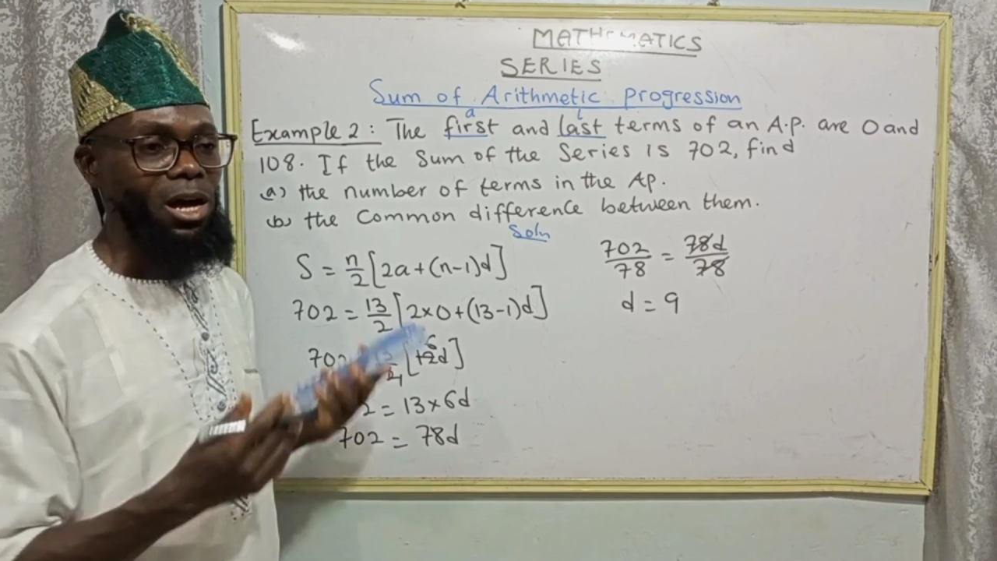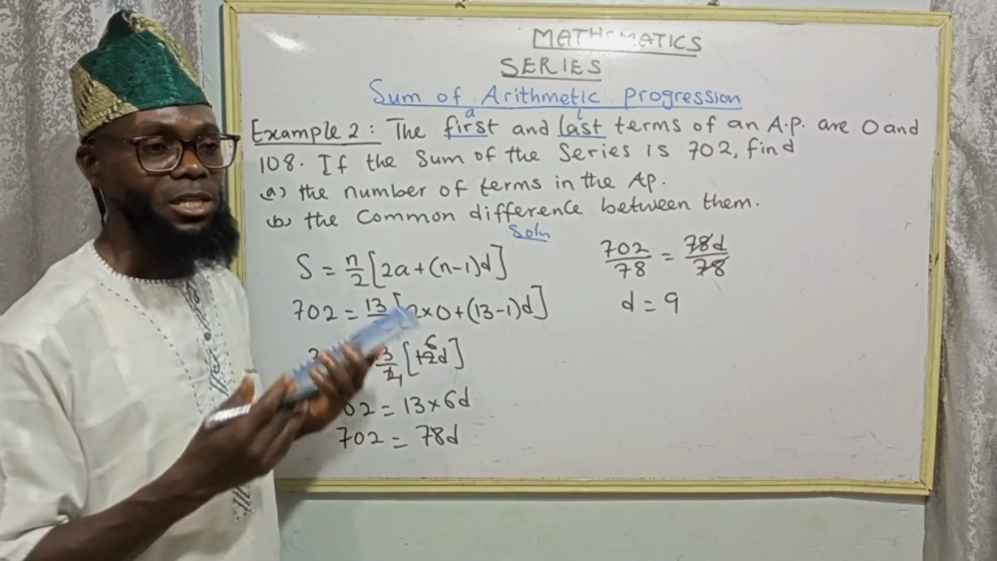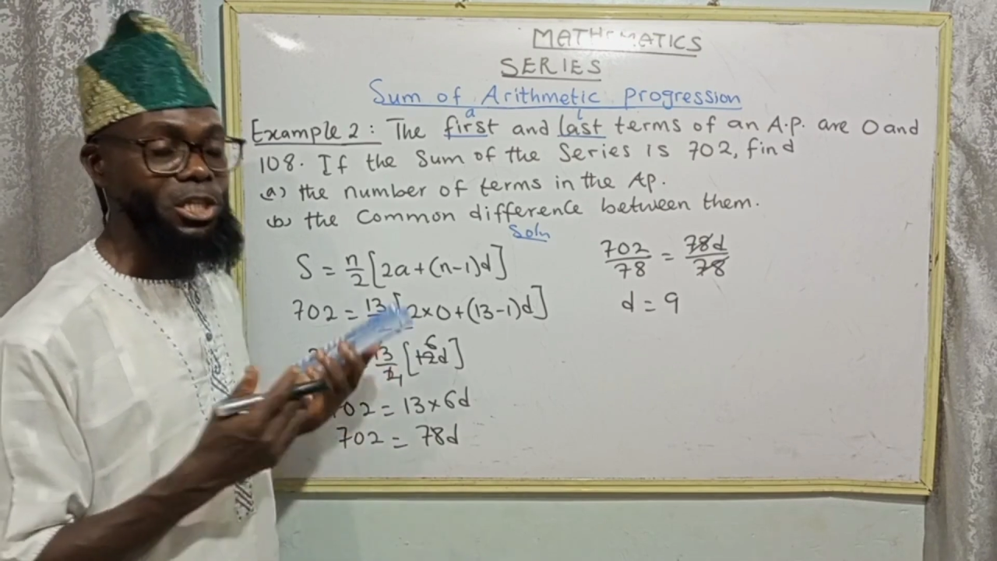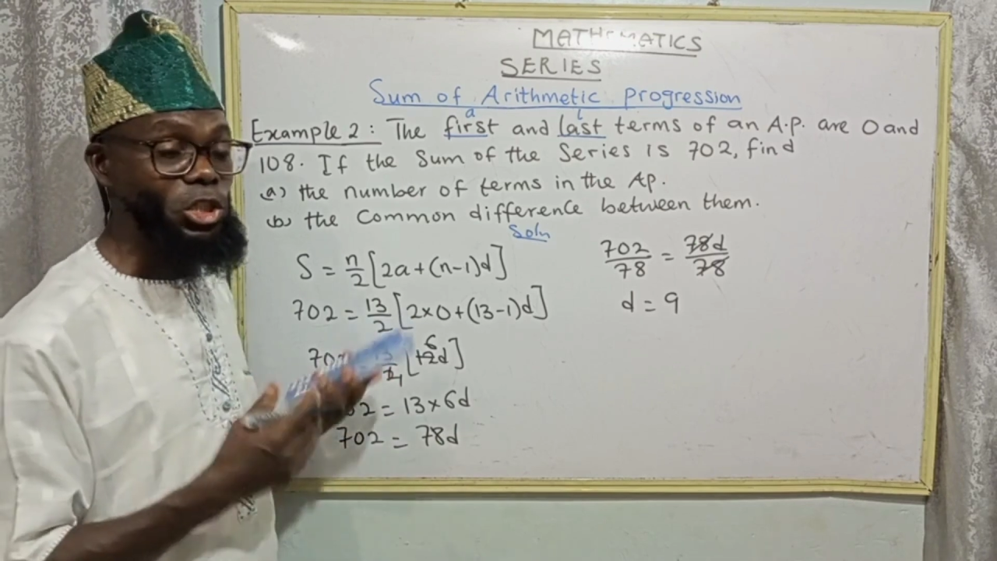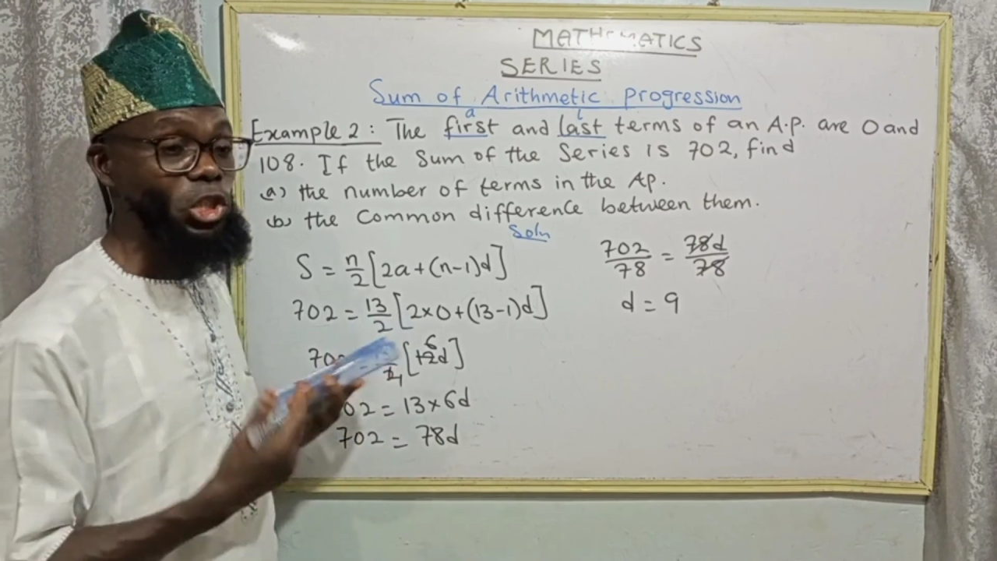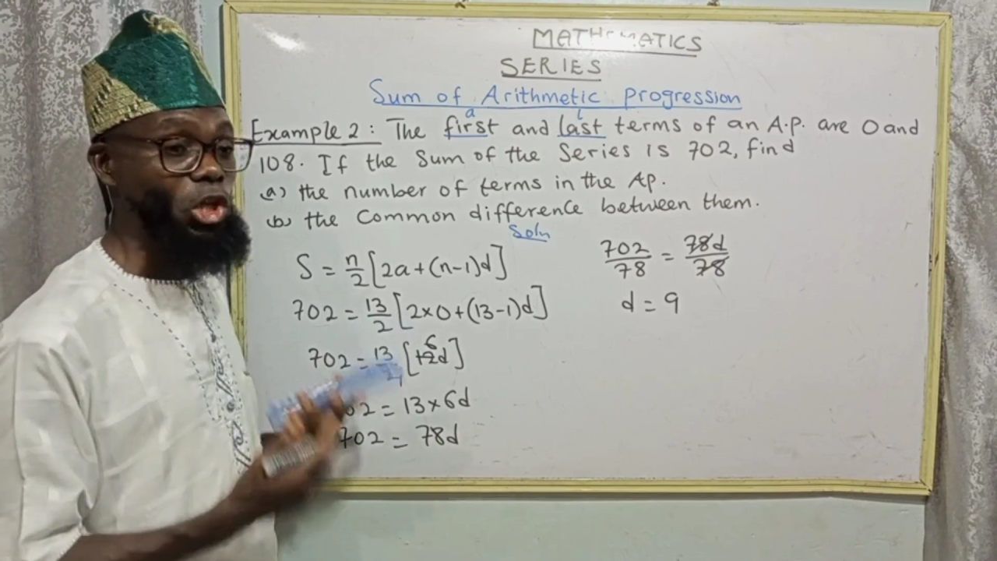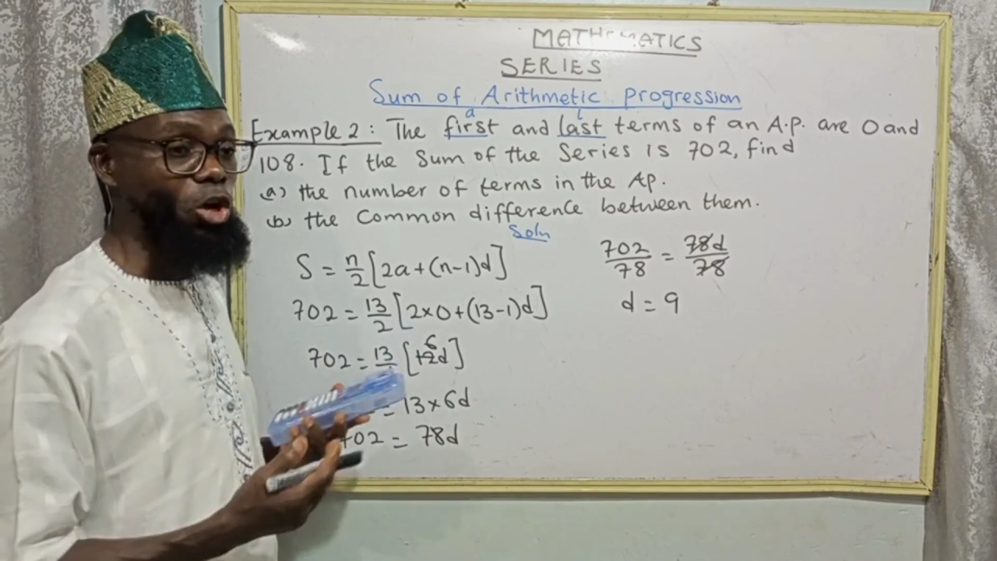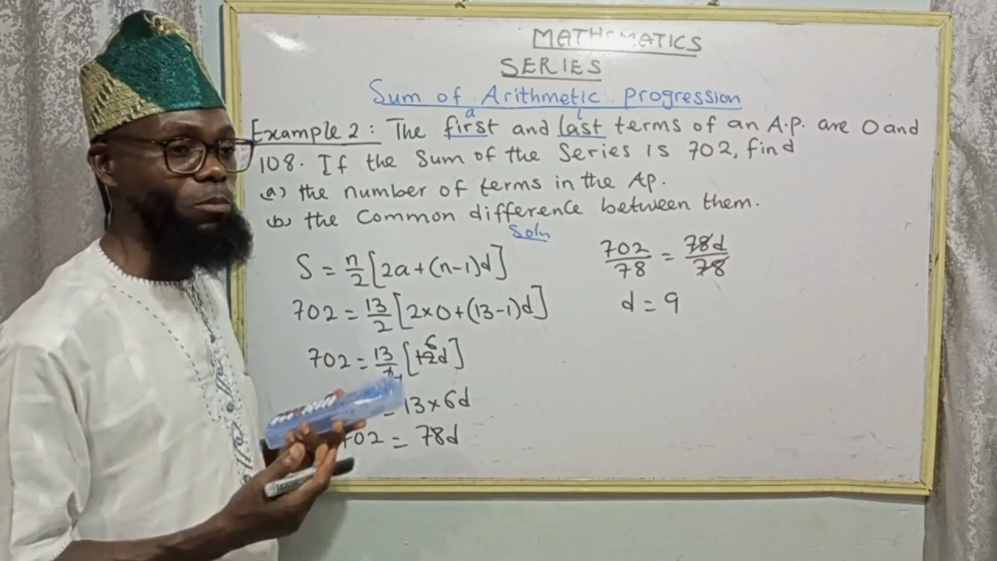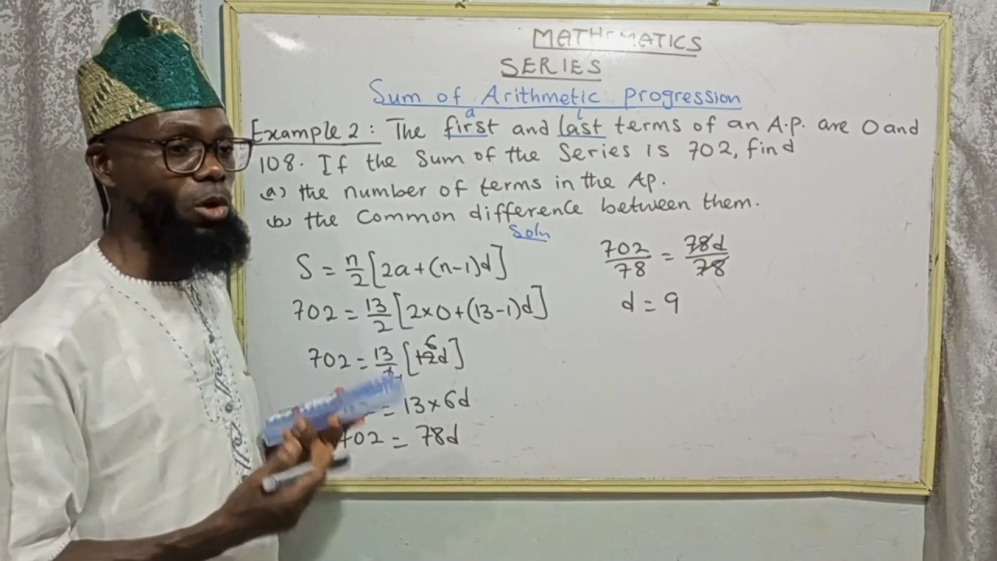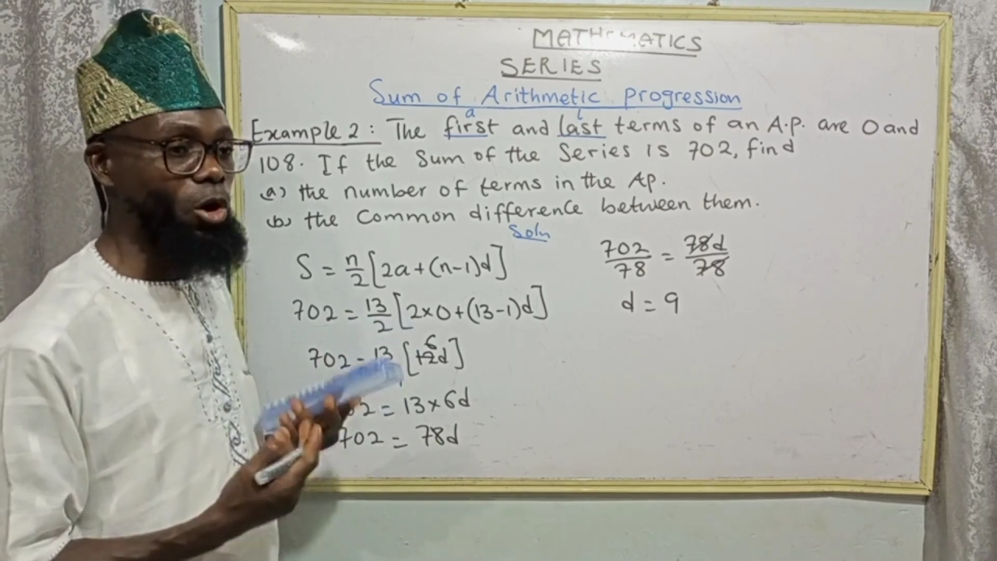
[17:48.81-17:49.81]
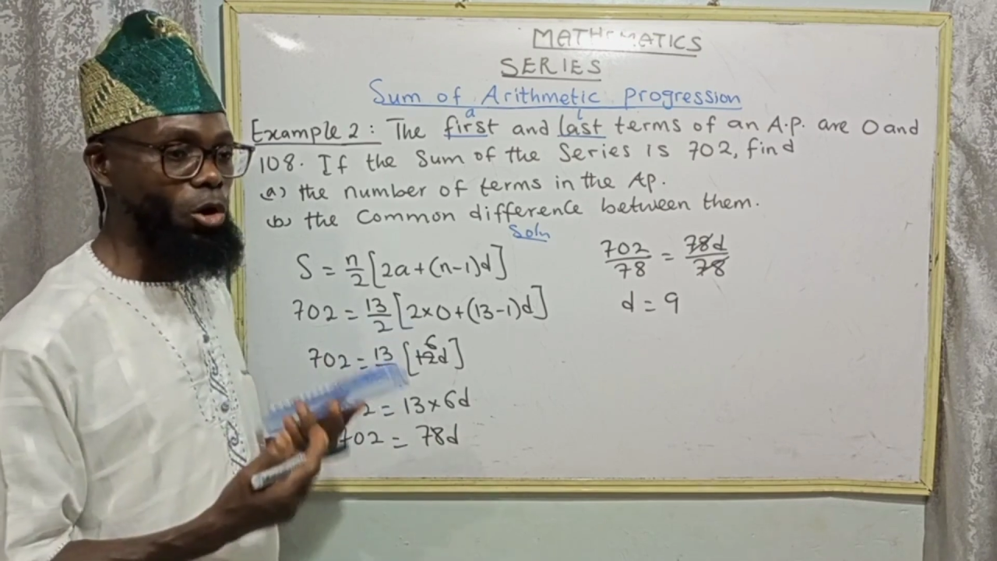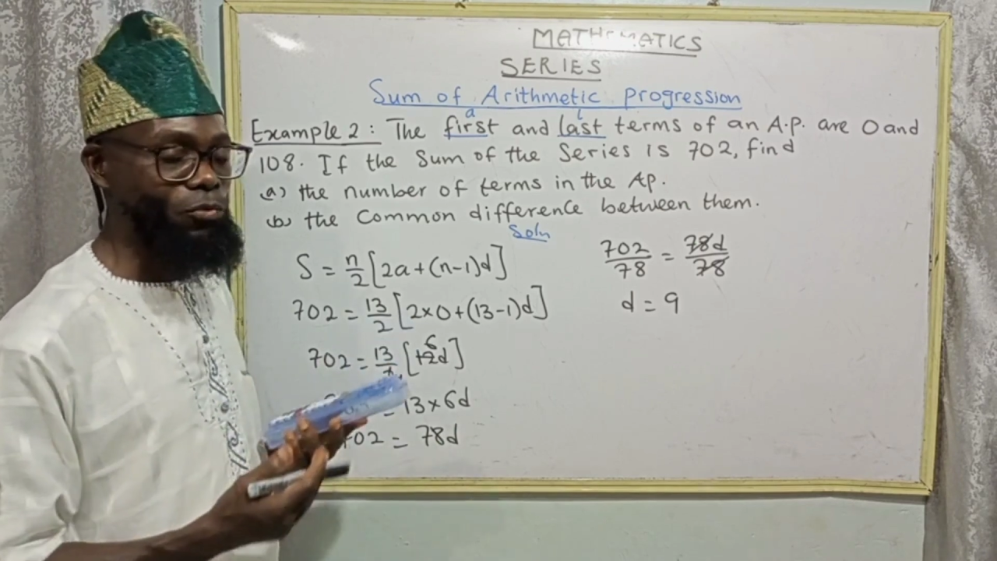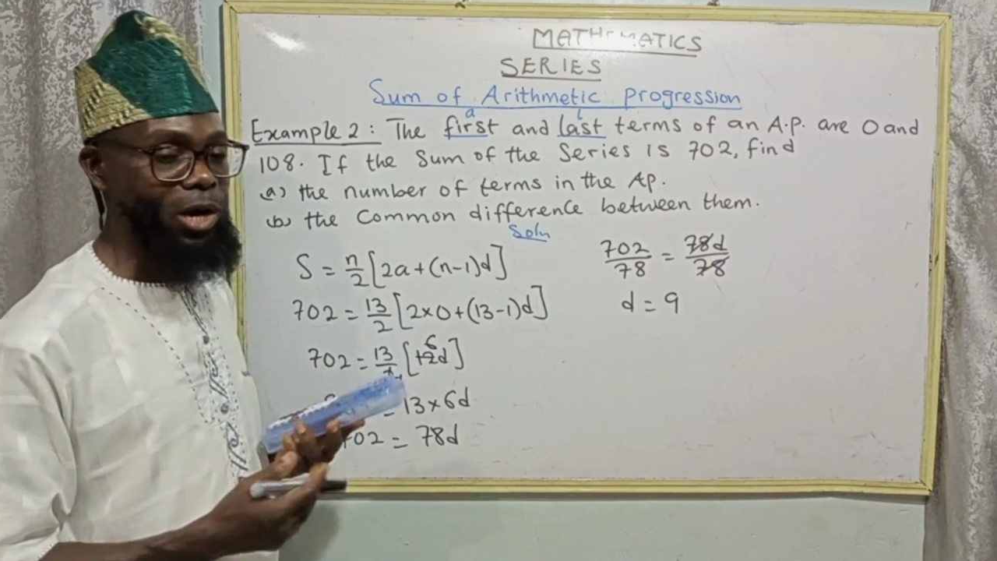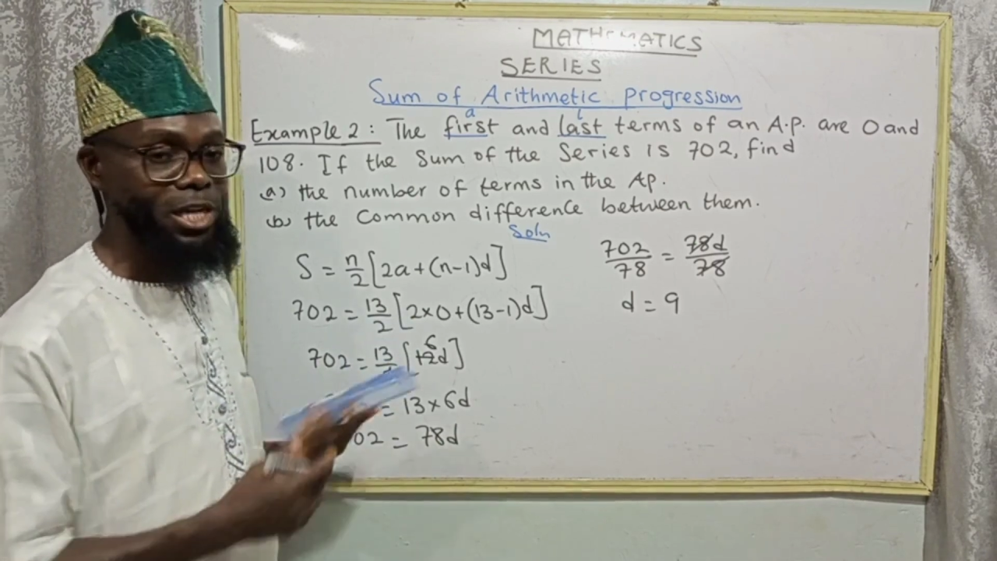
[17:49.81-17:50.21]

the sum of